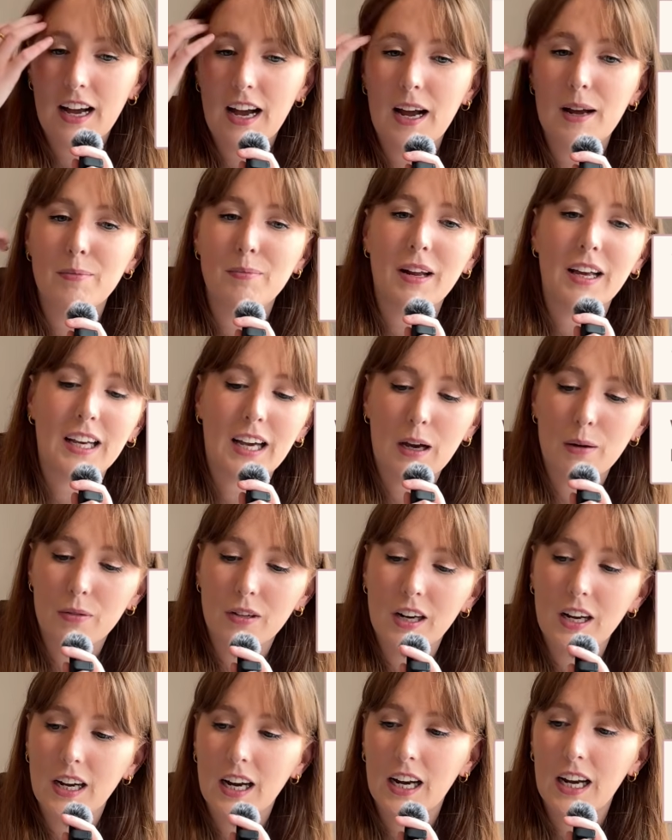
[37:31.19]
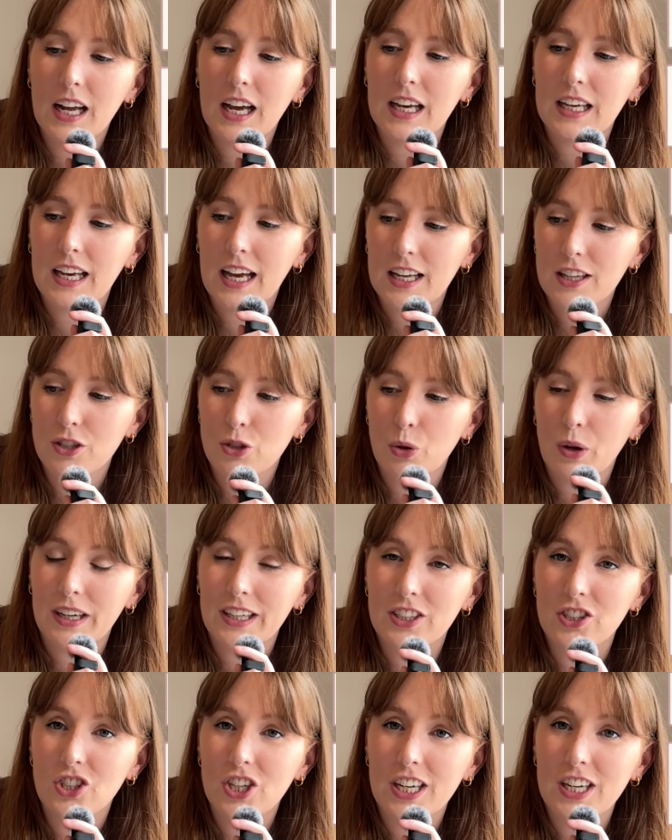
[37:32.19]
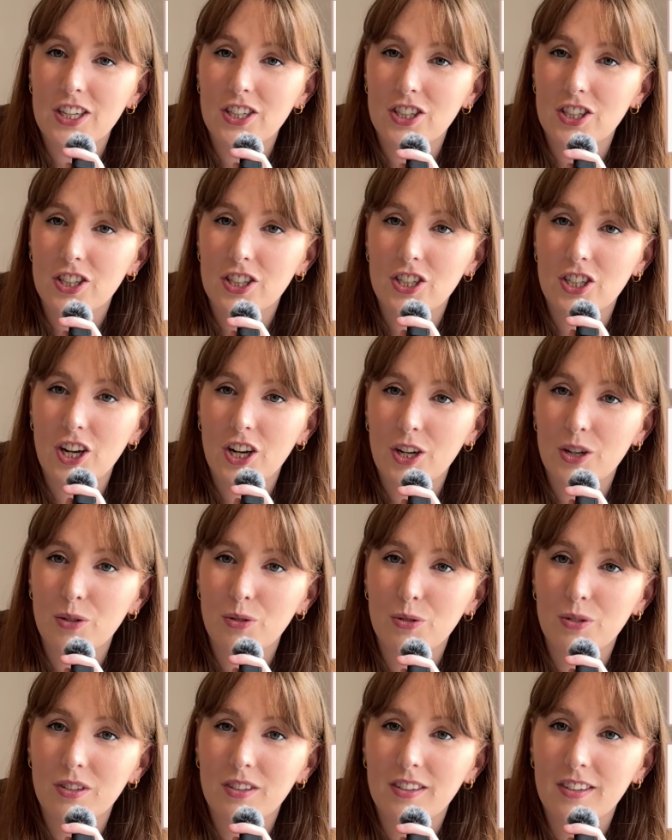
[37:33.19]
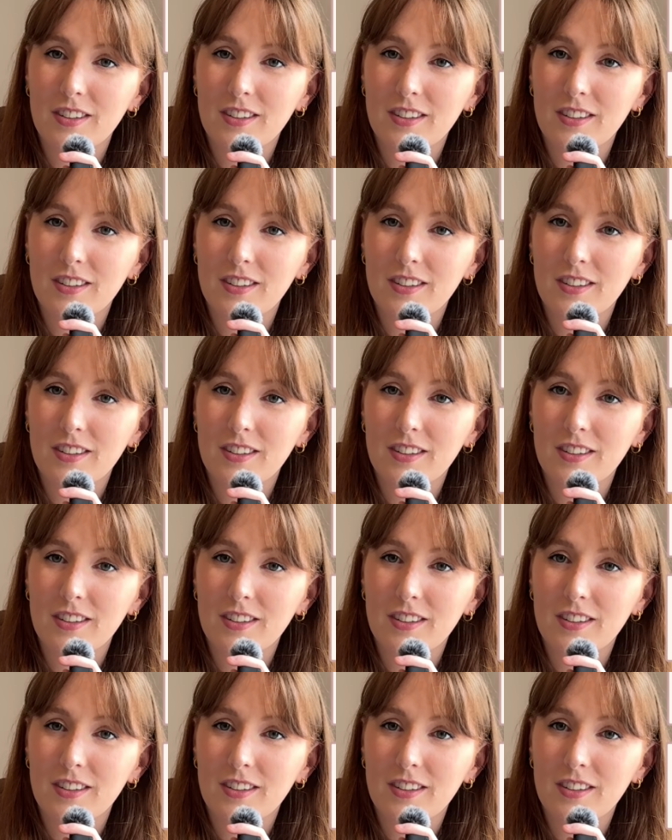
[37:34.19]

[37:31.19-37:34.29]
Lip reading: I'm like, I want to knit it again so I can change the toe